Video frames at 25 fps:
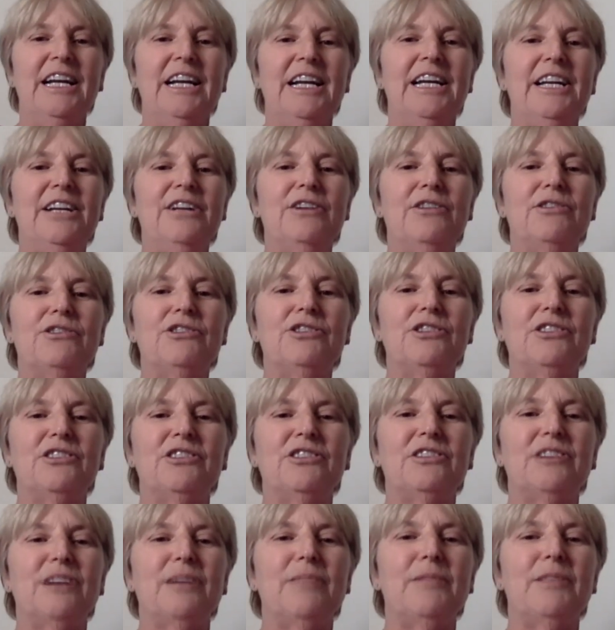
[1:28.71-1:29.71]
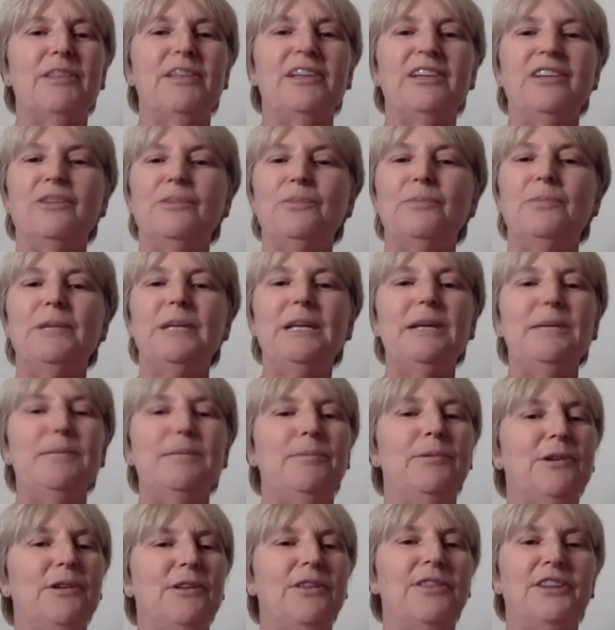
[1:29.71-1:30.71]
you know, just some of these
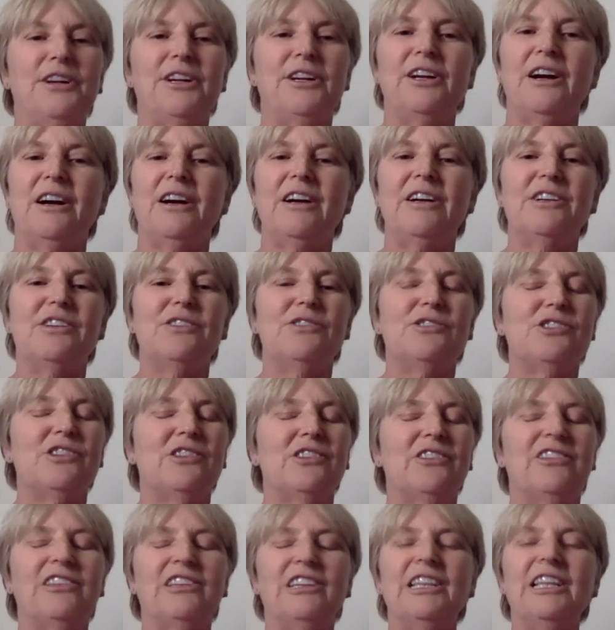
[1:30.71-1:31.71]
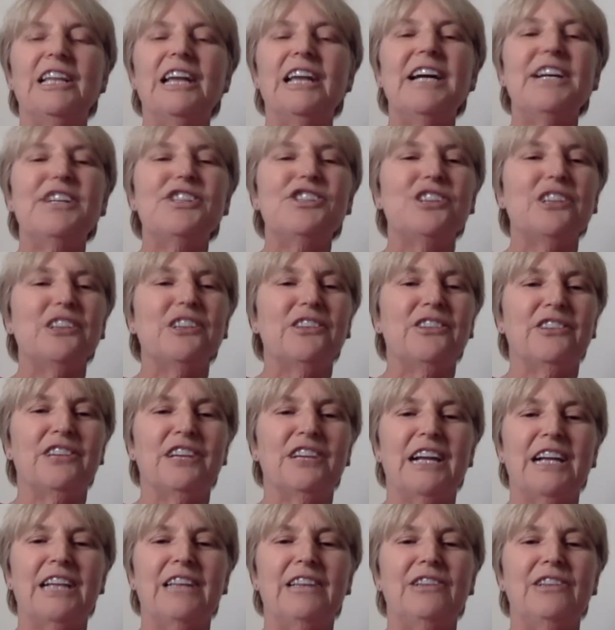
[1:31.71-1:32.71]
people that are just legends that
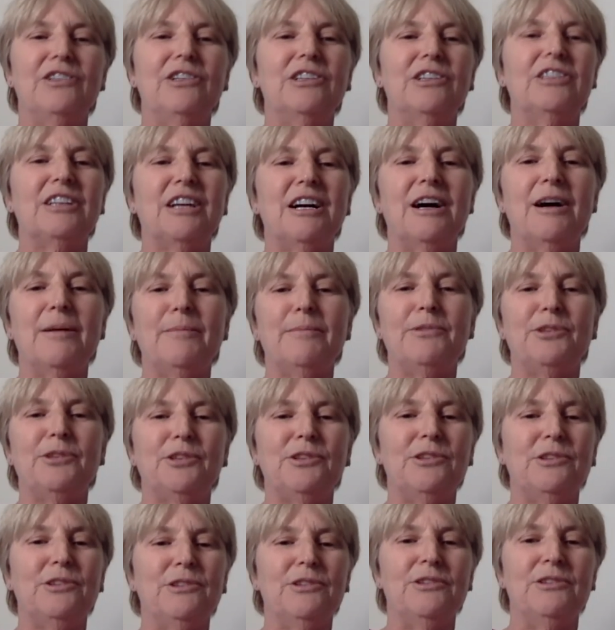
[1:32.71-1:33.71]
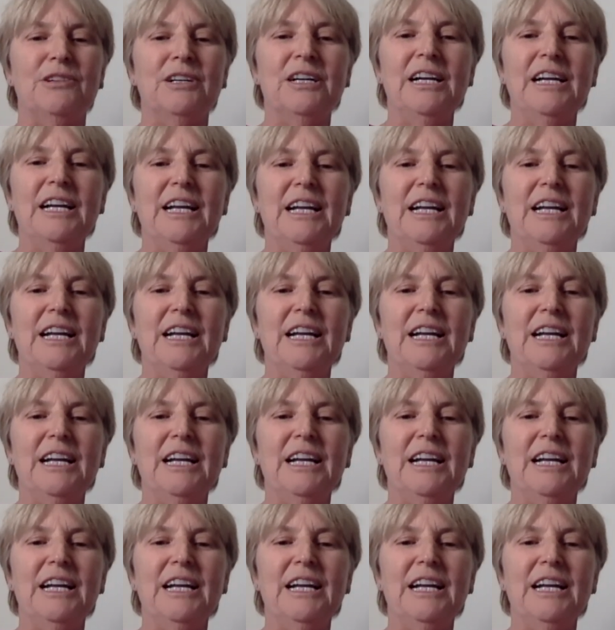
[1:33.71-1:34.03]
I looked up to